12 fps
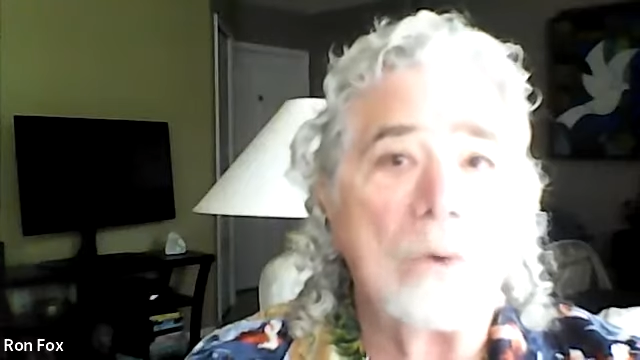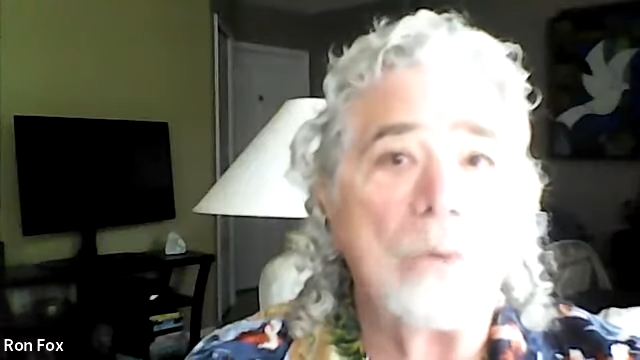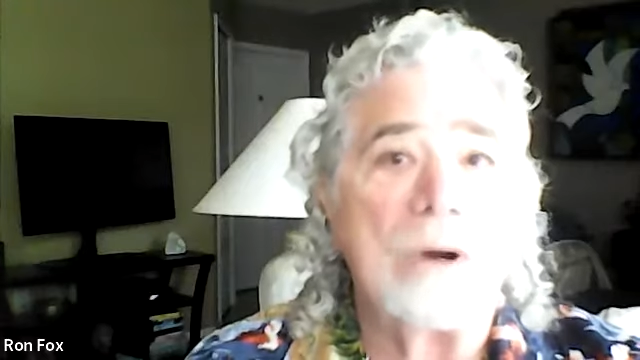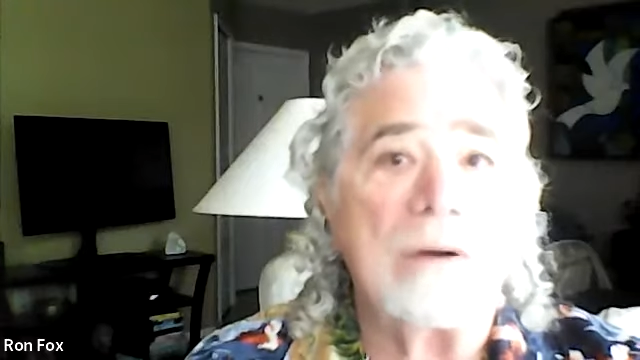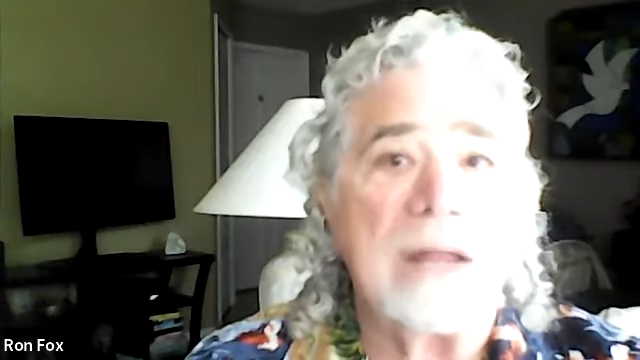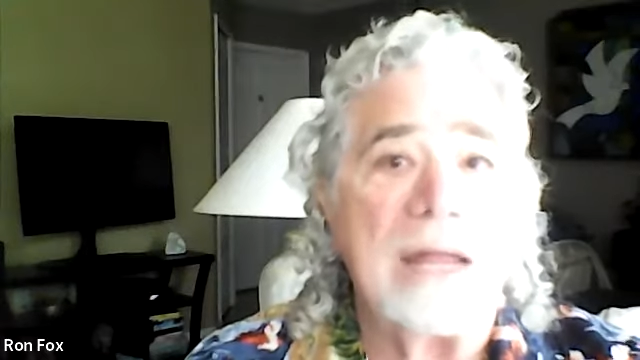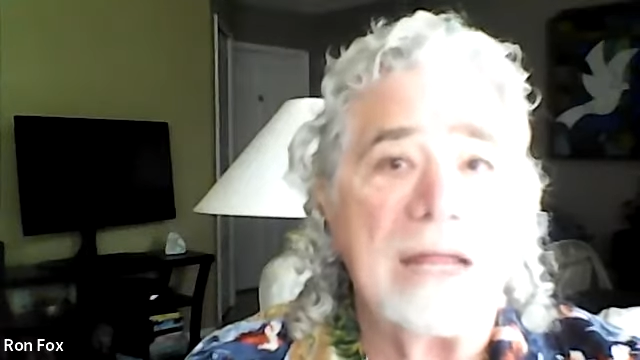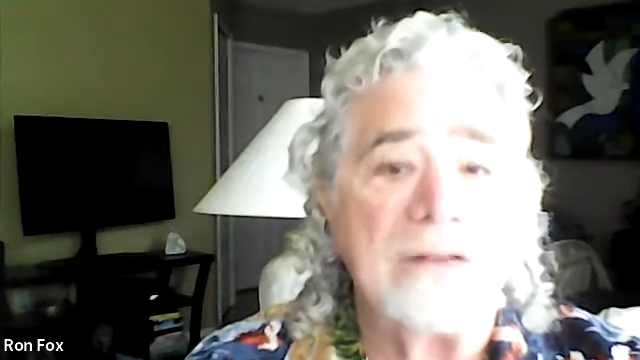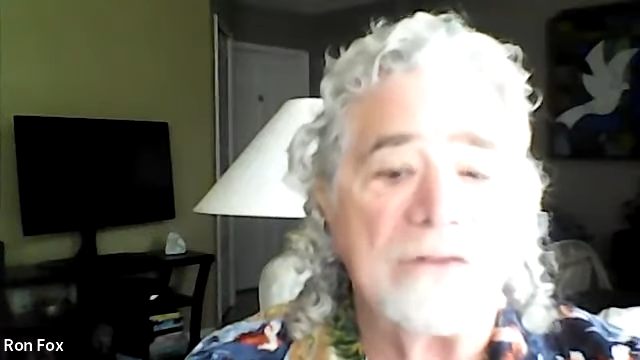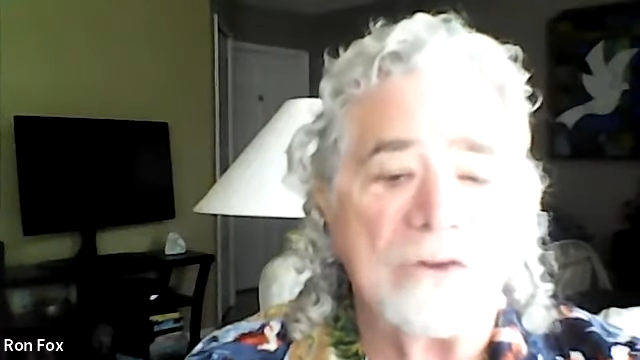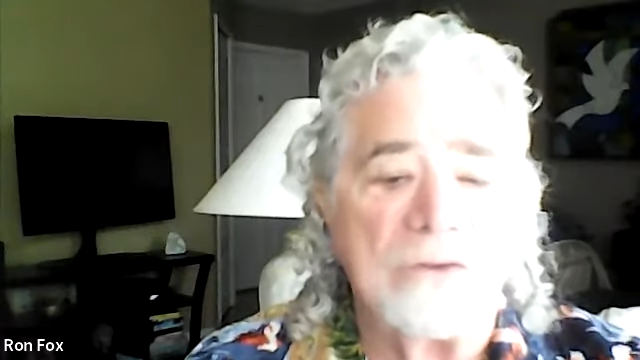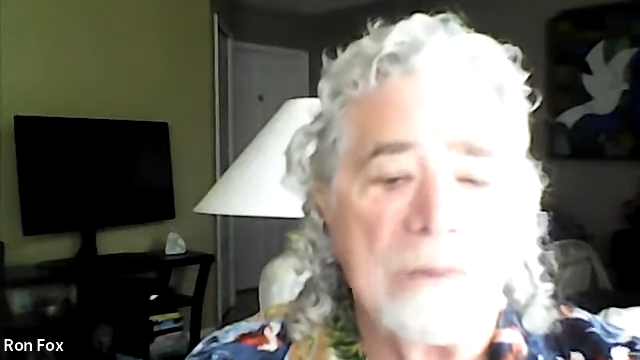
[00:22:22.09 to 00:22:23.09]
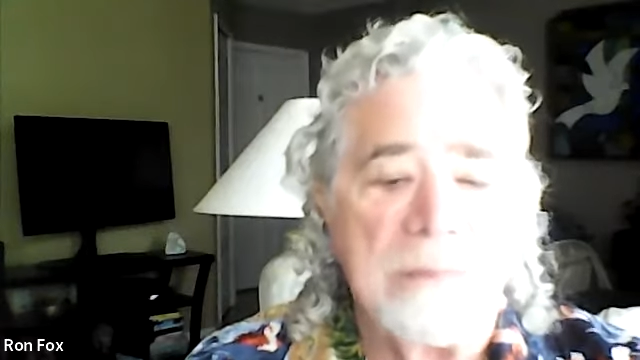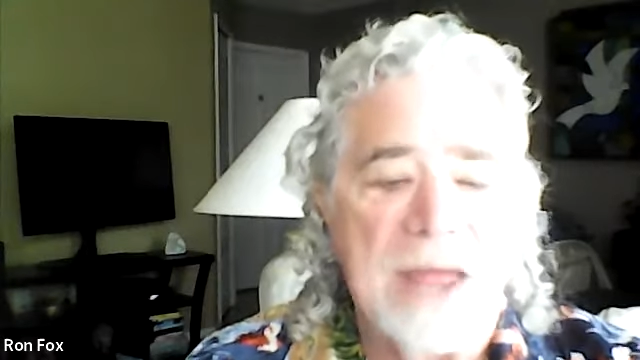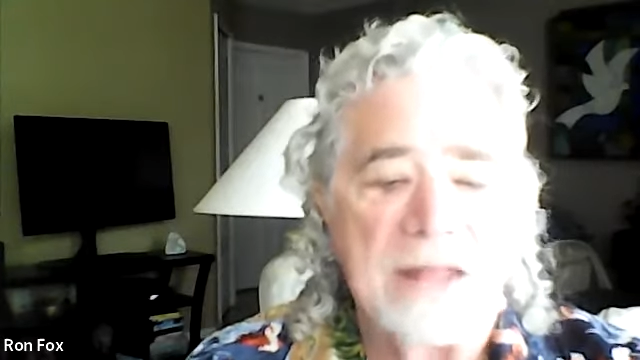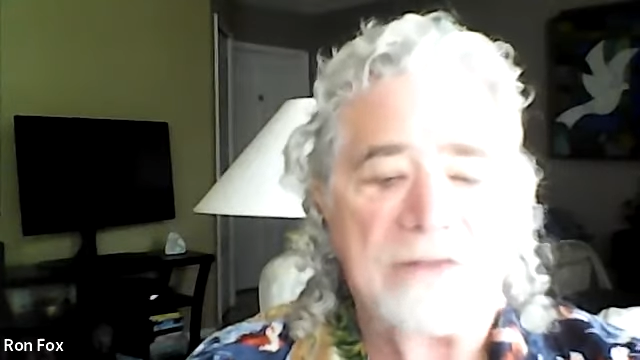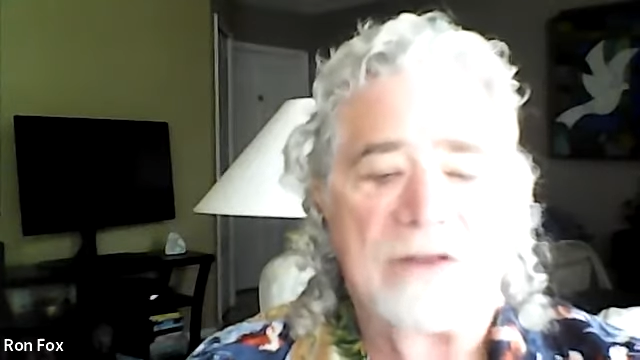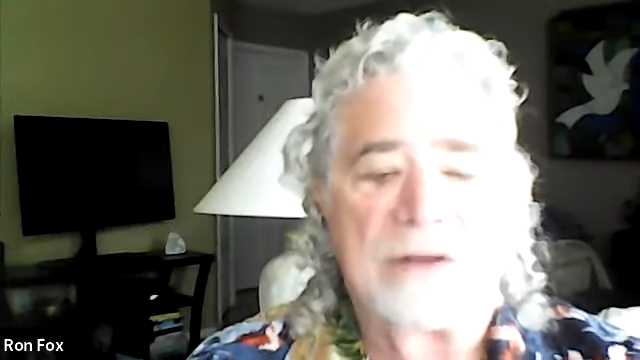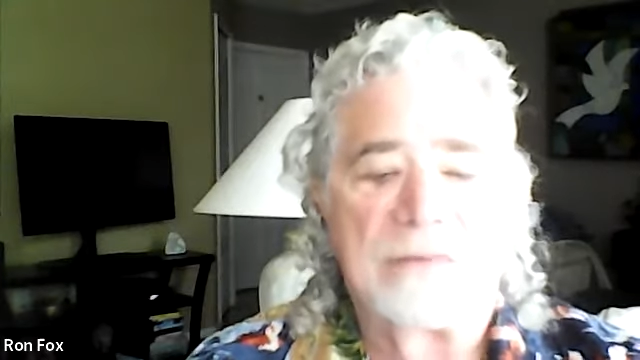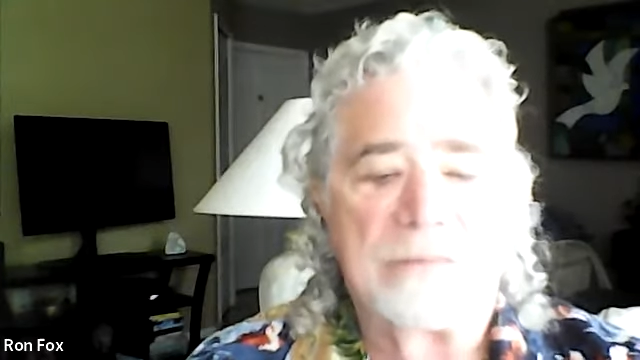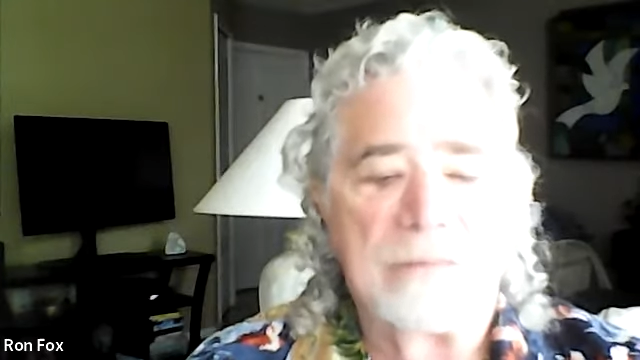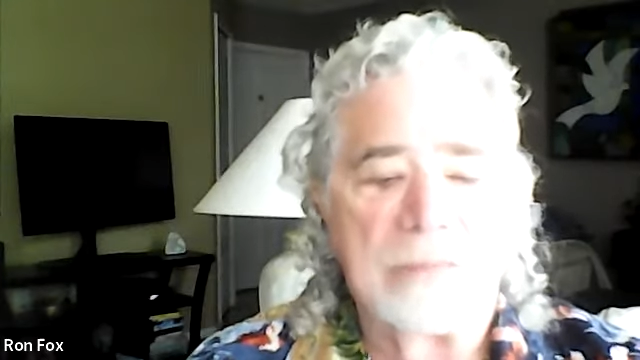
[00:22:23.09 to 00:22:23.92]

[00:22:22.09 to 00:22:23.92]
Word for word: we're interdependent.